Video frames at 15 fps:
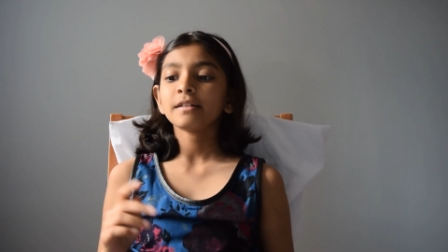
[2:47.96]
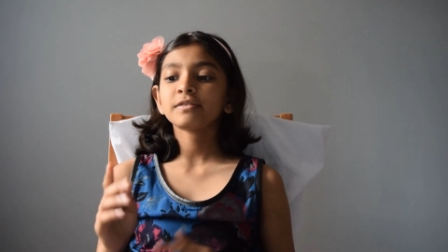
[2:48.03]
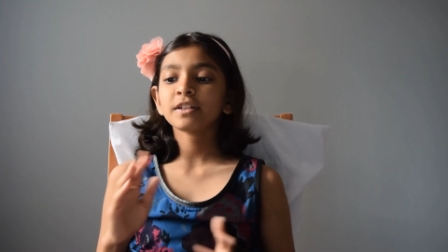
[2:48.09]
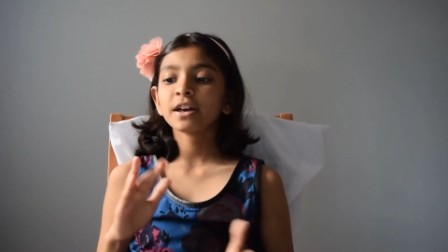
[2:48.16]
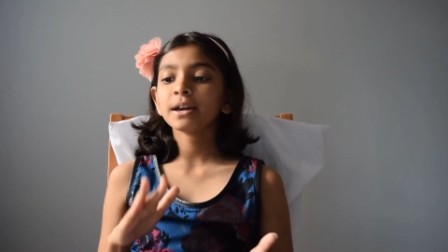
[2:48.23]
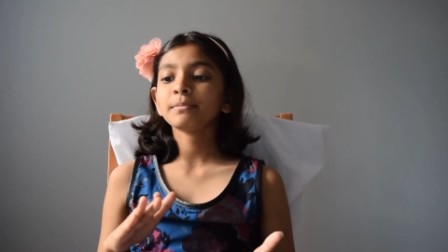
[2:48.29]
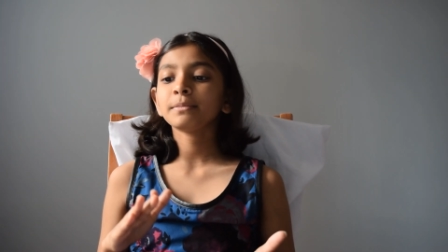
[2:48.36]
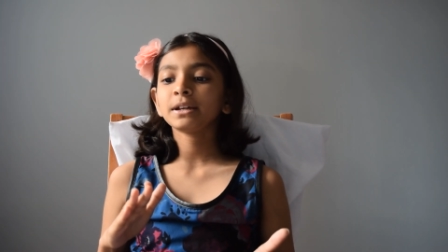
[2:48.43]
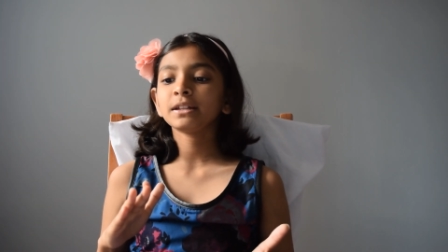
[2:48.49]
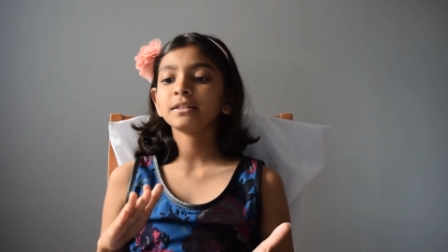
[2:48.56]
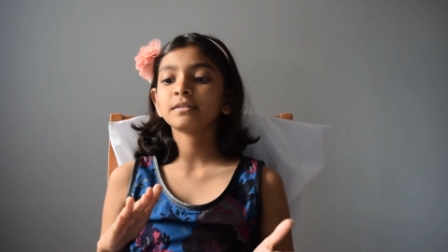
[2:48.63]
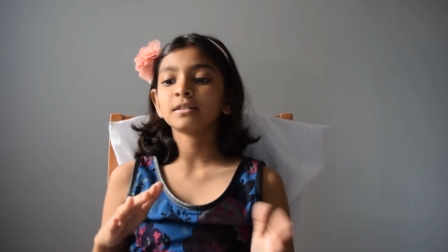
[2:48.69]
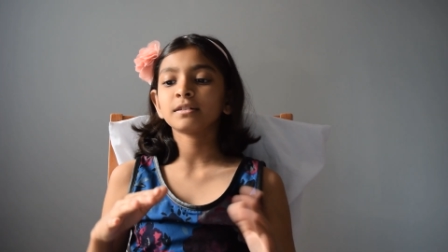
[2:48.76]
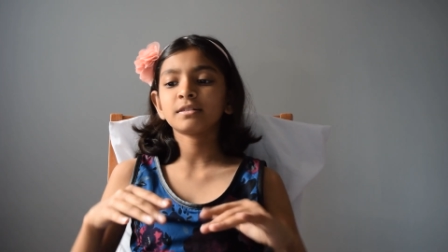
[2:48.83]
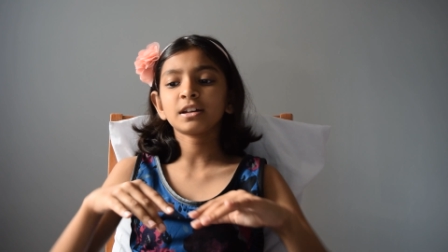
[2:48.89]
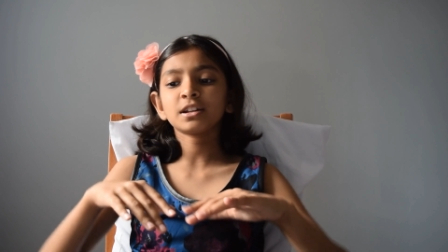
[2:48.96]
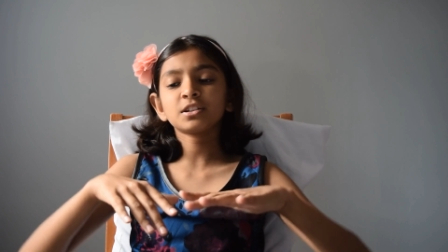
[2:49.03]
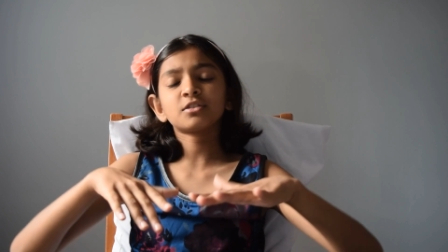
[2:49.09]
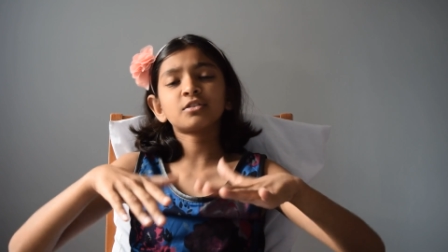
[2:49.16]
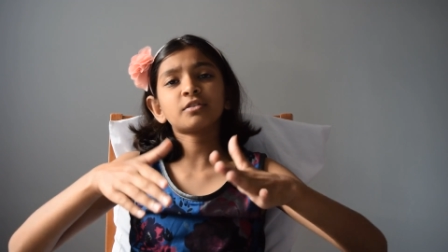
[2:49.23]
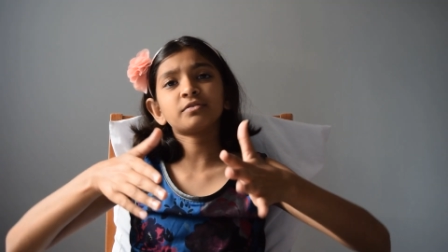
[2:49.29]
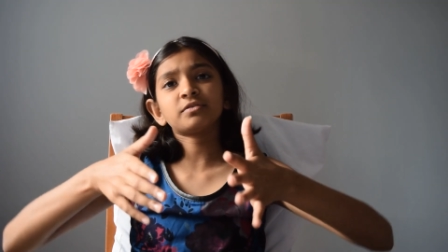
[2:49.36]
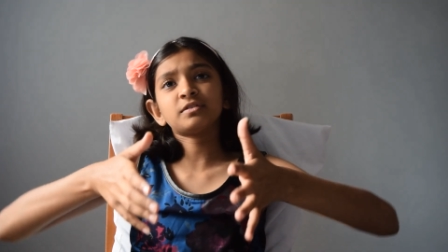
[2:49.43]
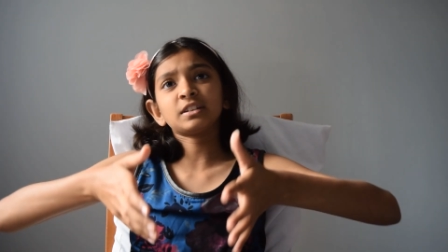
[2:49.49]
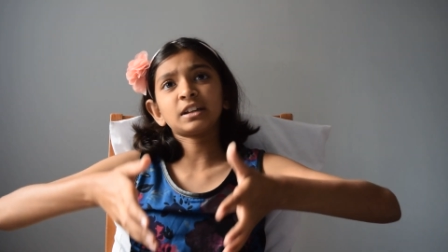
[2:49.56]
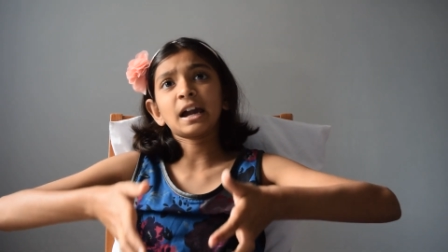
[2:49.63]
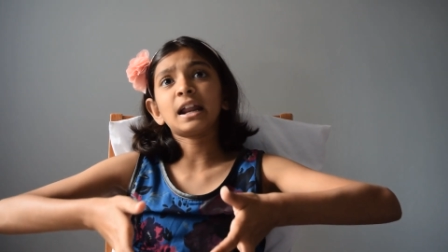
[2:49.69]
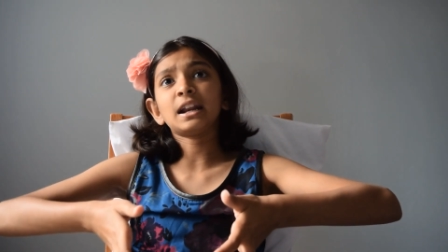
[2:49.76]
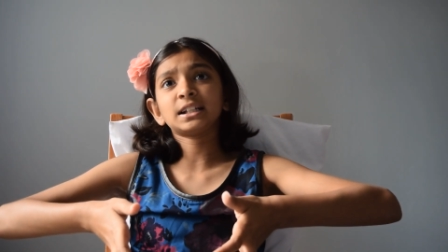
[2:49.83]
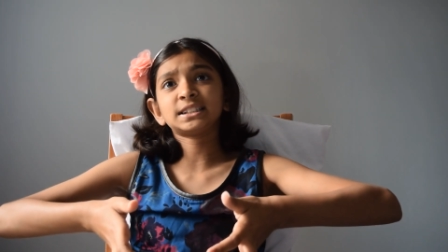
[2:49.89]
SA means the center of the
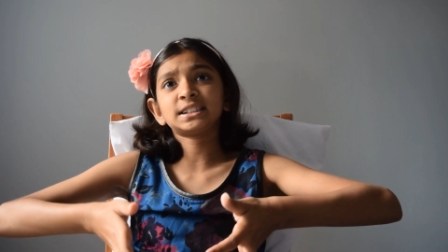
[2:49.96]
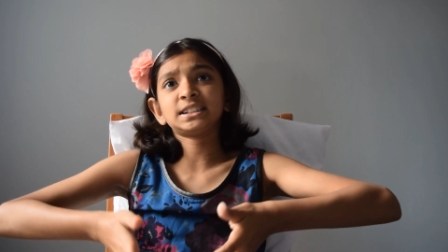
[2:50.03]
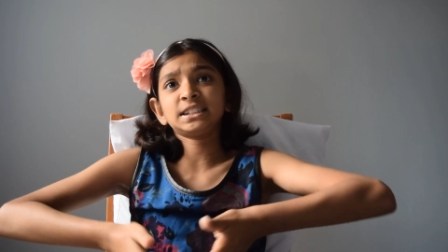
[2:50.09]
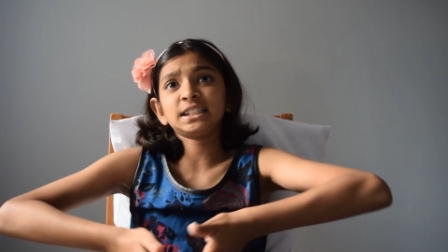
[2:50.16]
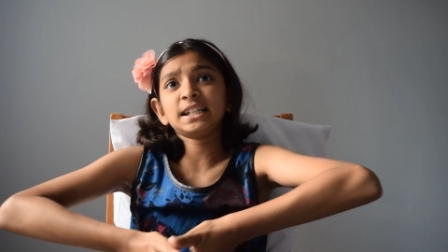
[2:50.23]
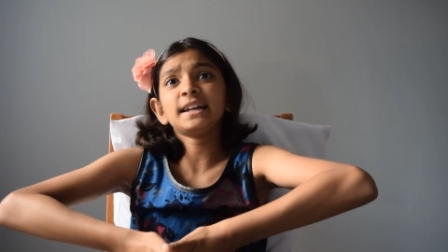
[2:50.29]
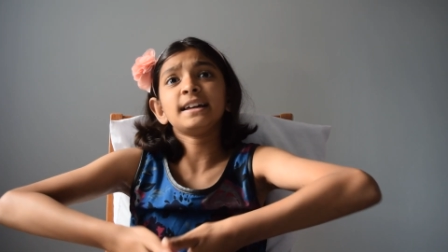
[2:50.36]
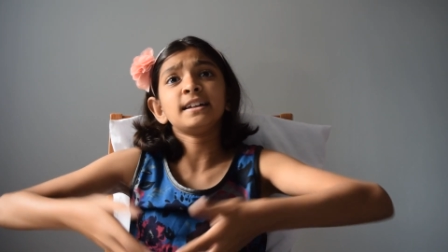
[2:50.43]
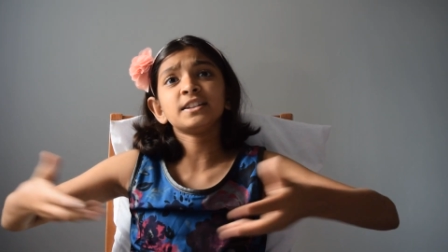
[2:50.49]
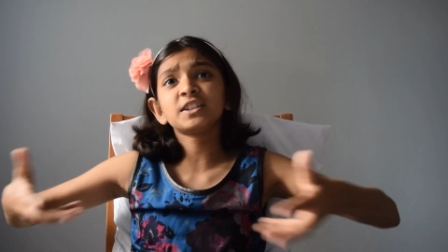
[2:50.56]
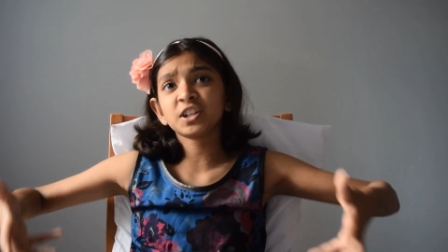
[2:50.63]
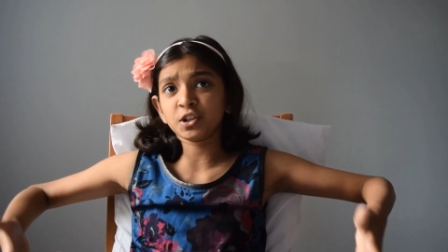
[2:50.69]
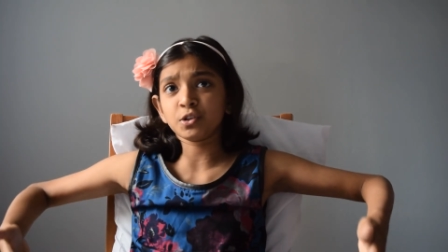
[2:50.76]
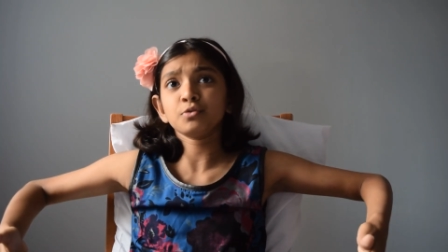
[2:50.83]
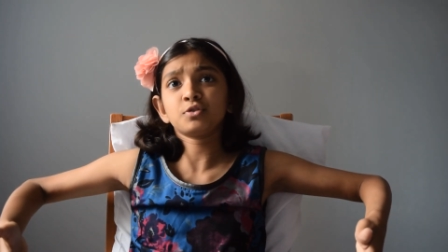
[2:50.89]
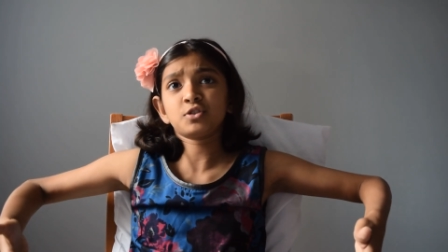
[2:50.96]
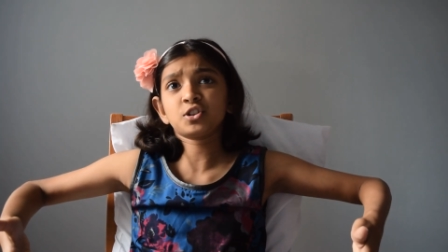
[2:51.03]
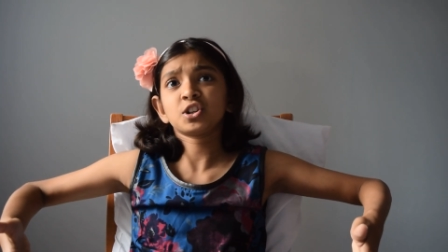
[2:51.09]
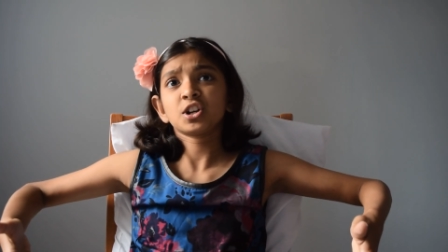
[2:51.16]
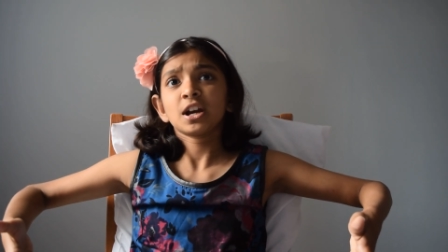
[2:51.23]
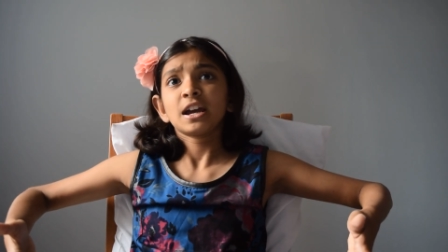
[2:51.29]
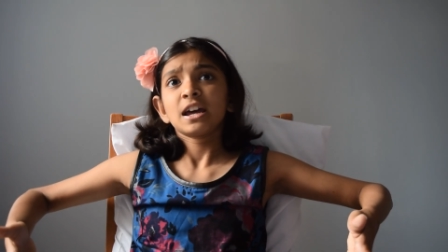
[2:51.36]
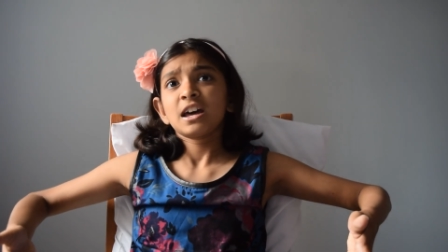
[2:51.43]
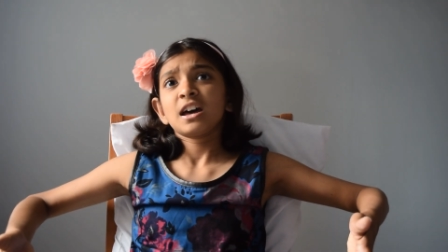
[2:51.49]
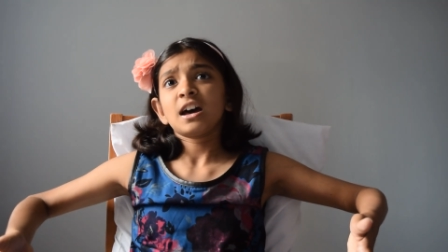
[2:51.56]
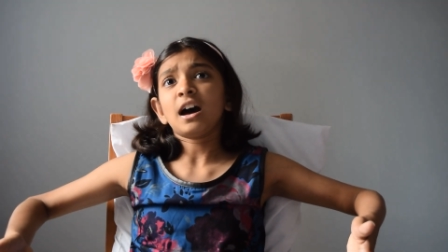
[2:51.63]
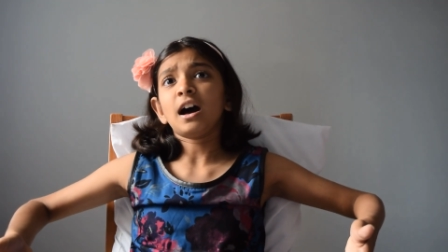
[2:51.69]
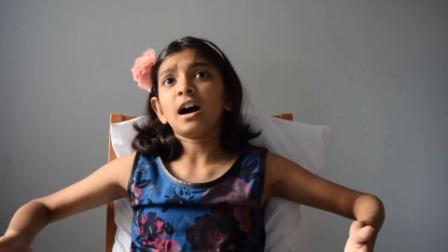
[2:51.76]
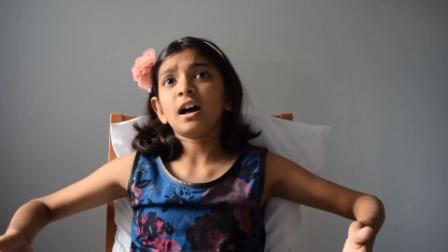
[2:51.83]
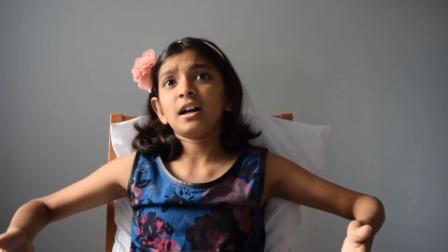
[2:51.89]
galaxy is huge,
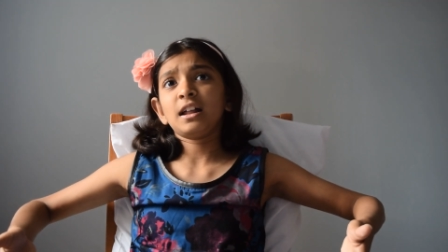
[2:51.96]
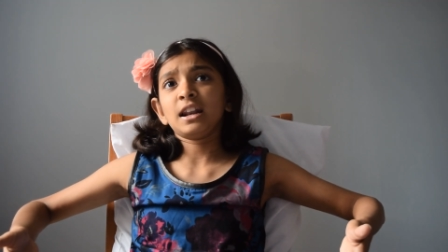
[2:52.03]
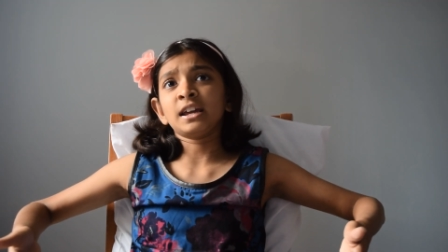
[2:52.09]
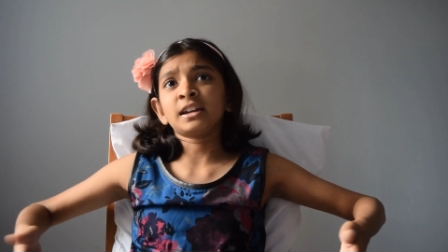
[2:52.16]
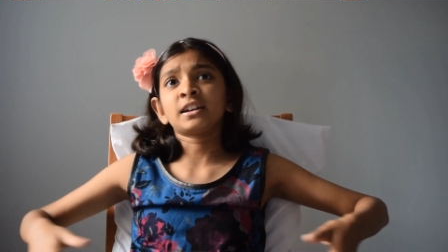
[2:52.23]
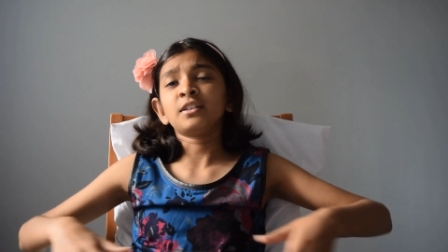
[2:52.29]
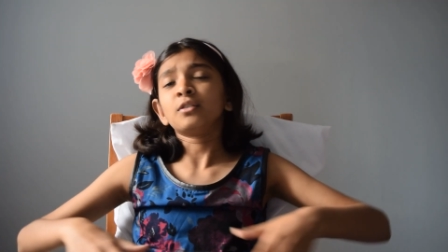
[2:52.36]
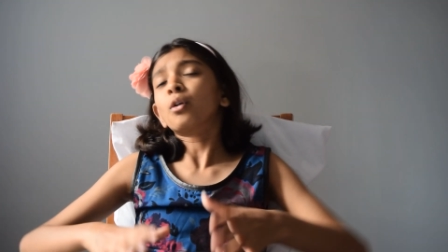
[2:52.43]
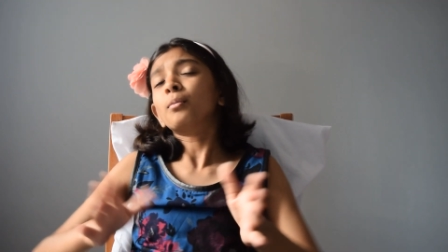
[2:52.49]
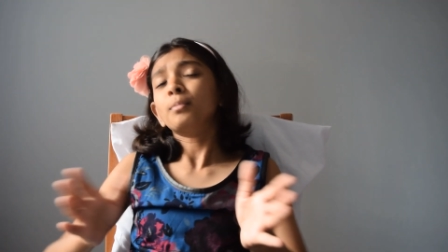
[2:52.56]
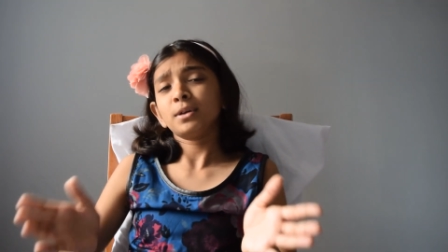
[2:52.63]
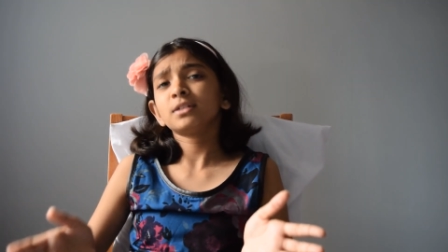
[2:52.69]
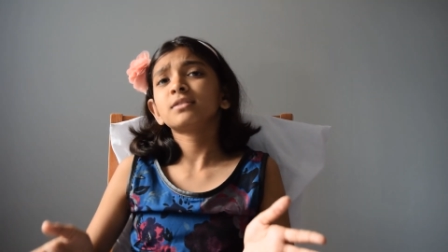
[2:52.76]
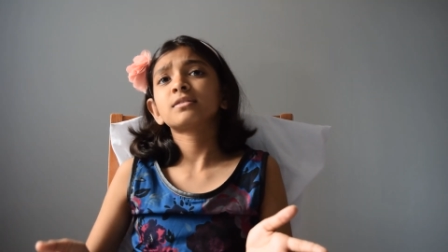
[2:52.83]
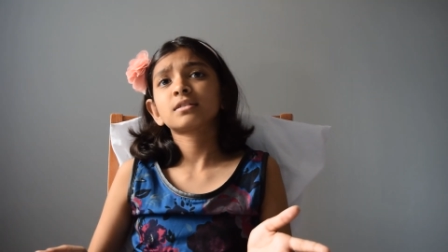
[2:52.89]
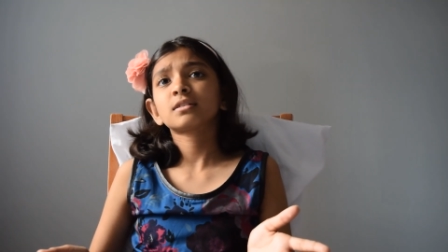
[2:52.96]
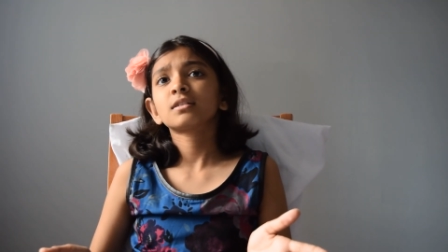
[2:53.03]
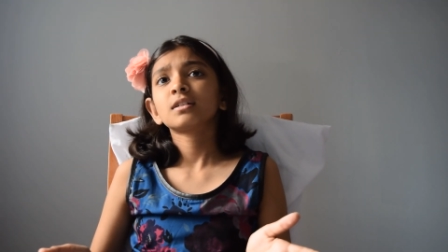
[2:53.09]
like enormous.